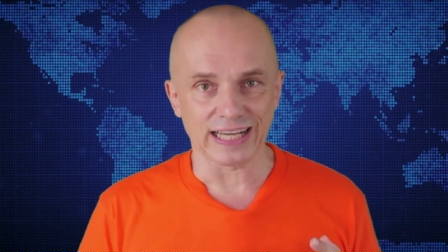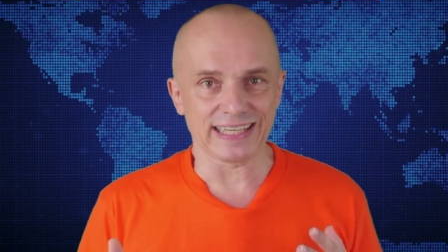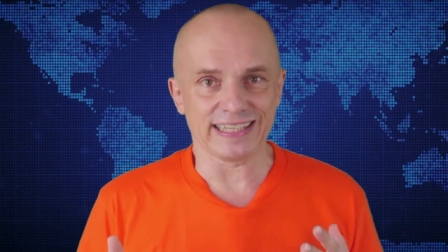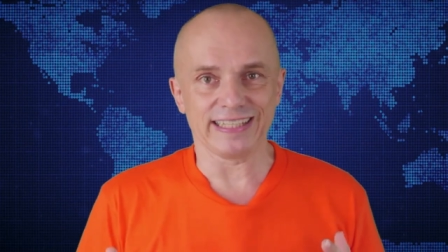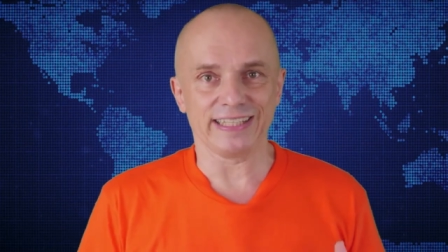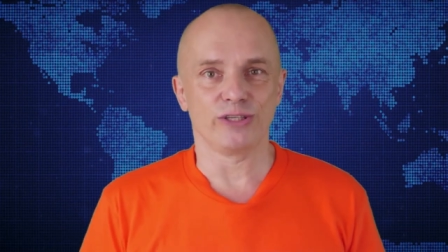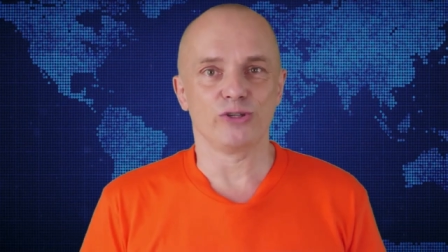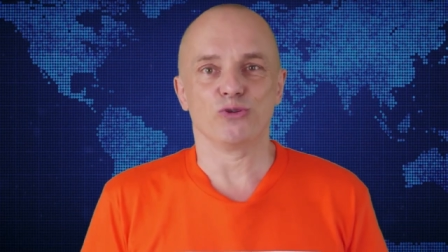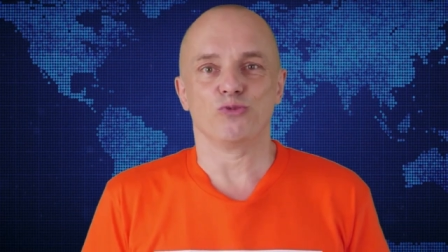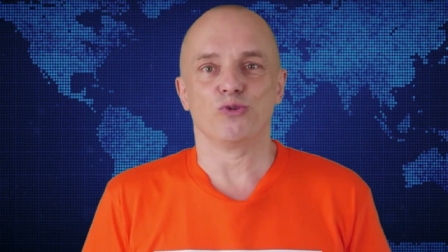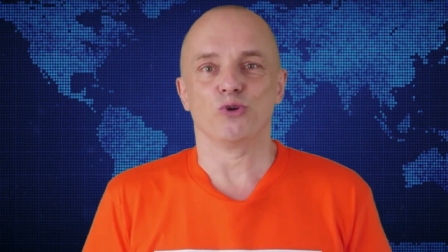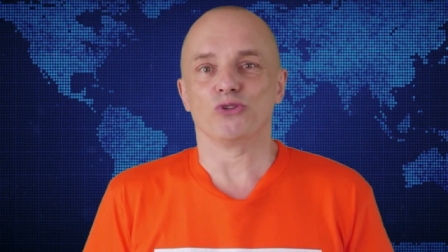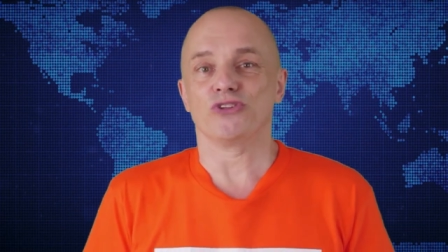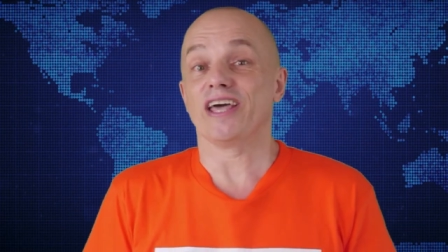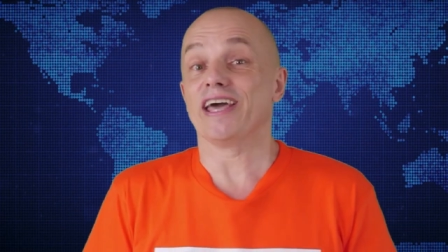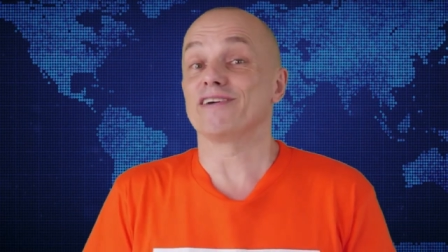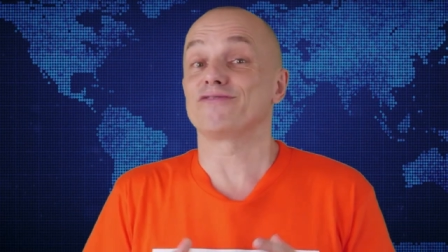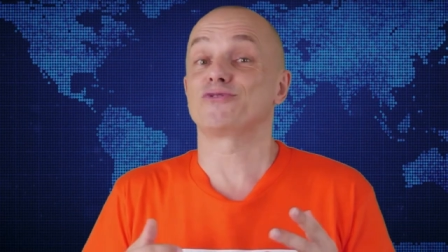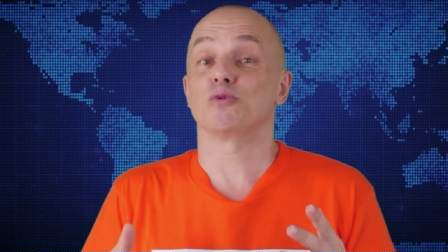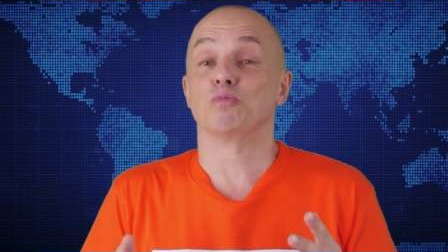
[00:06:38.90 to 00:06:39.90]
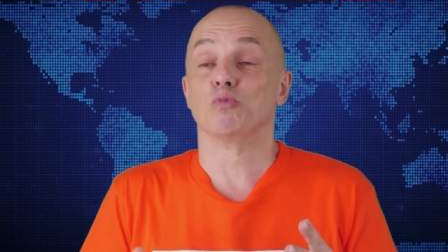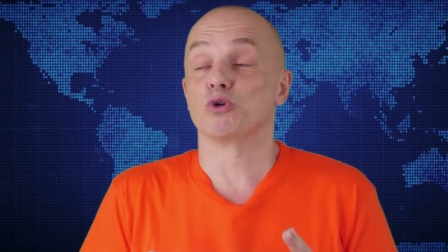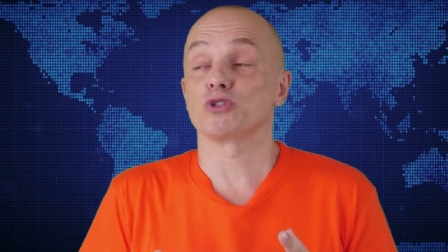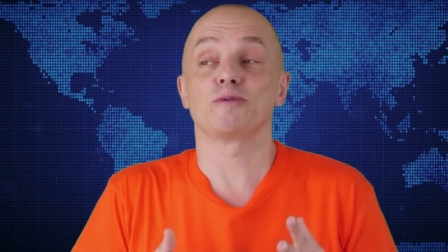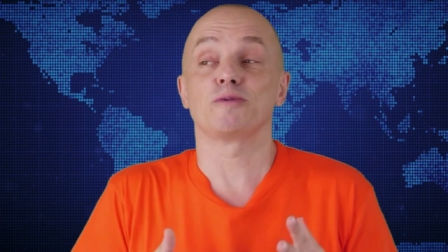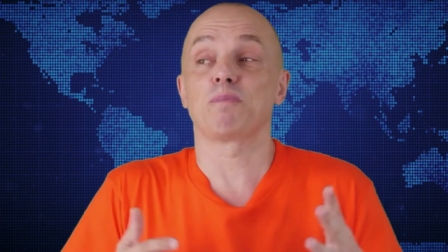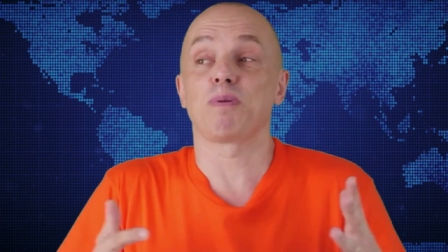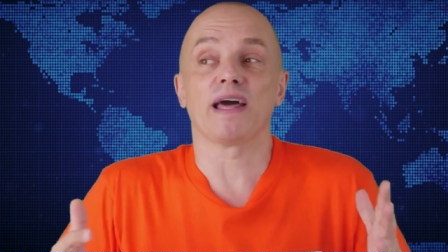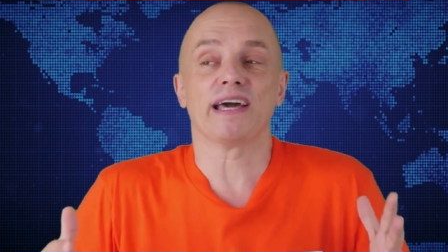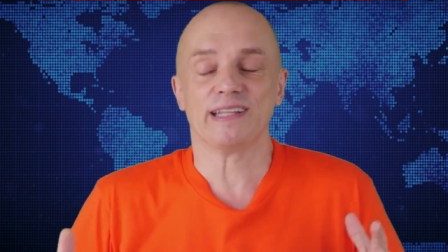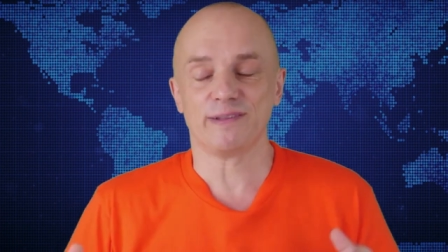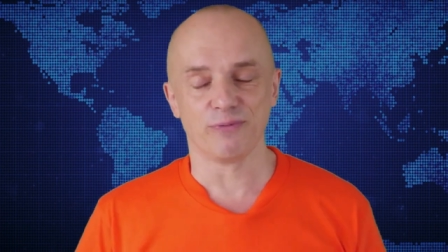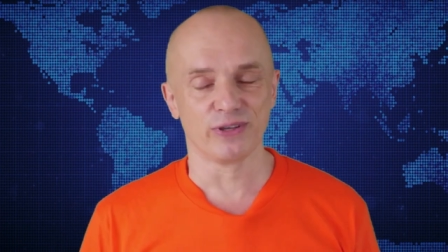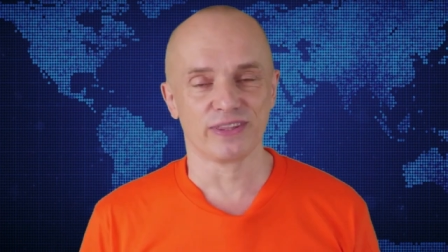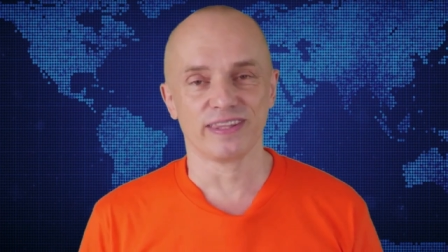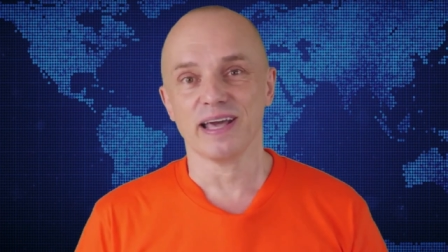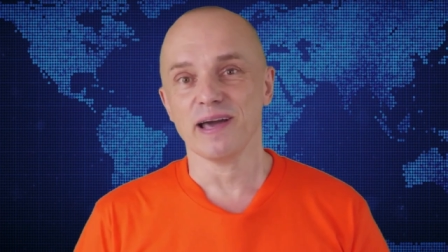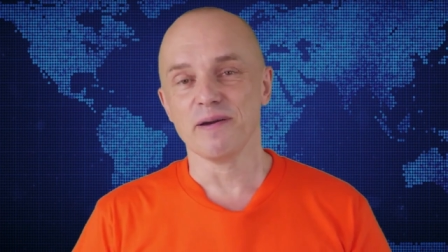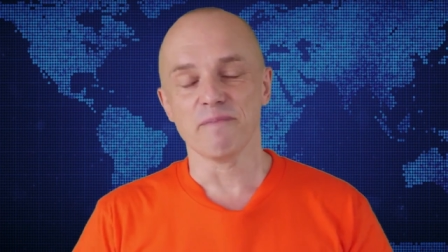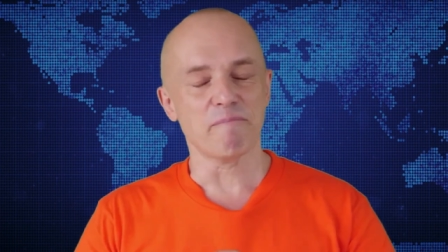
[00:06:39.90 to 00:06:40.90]
you would have to multiply it with
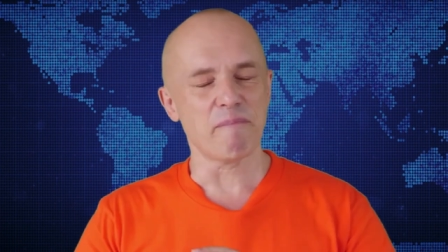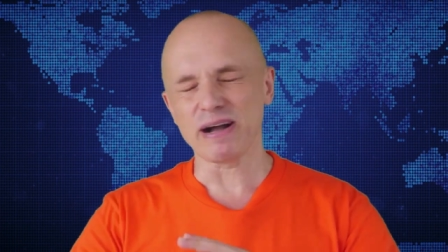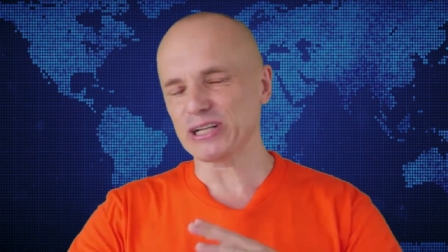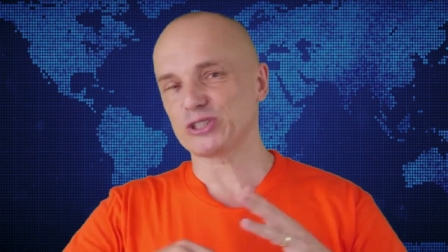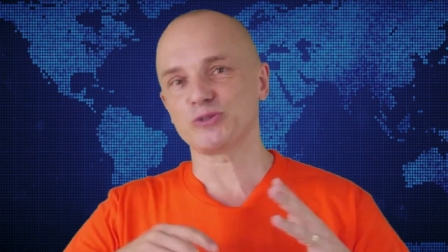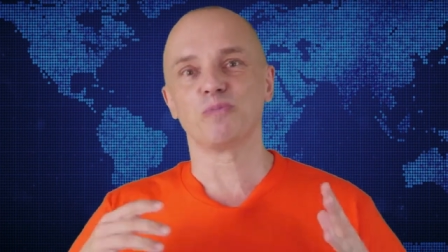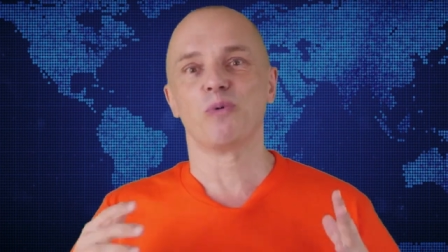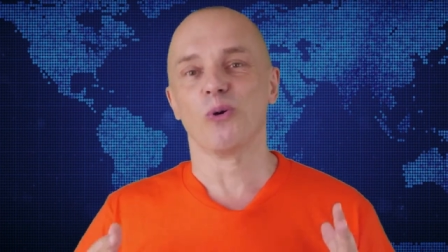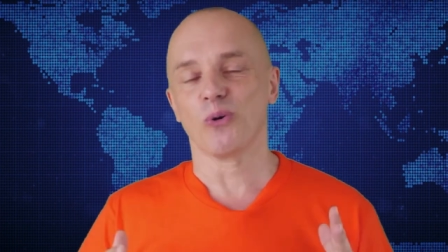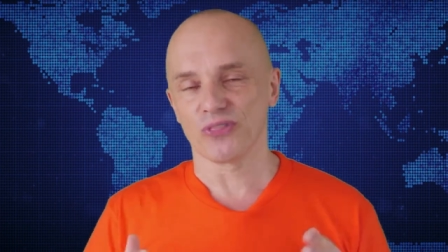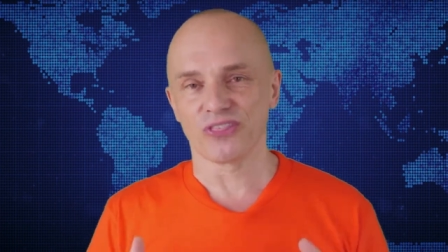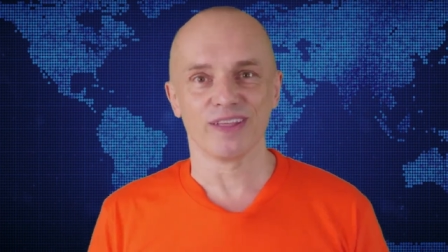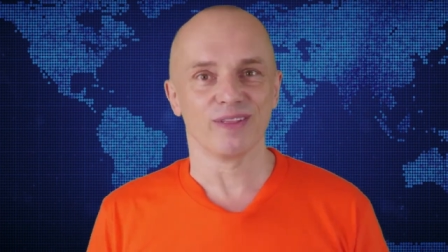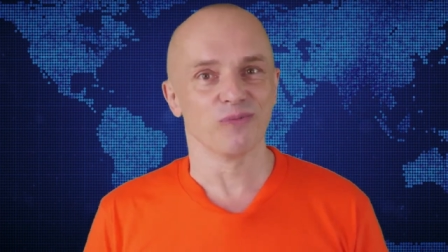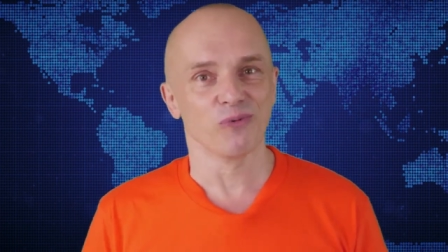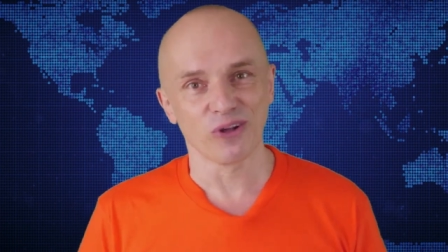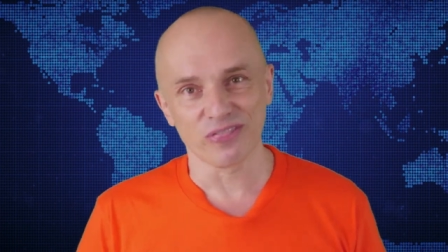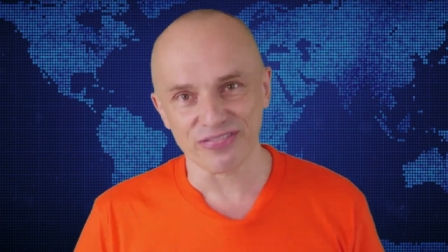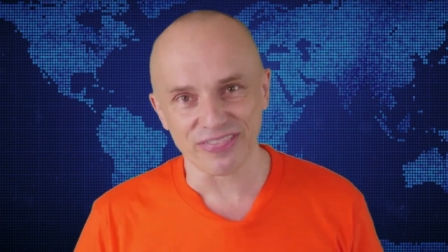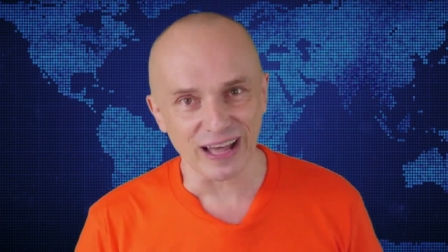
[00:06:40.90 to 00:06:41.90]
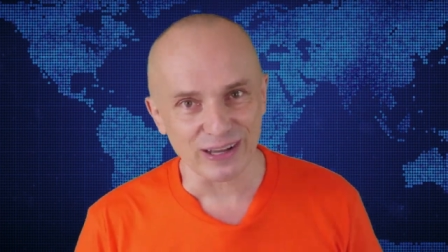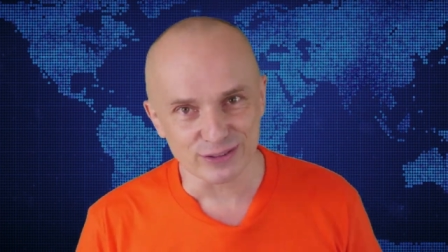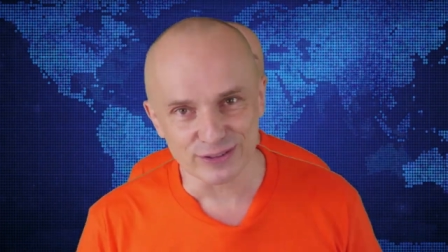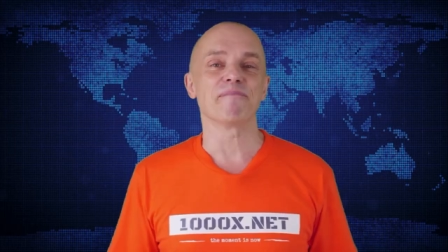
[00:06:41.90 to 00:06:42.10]
much more than 1000.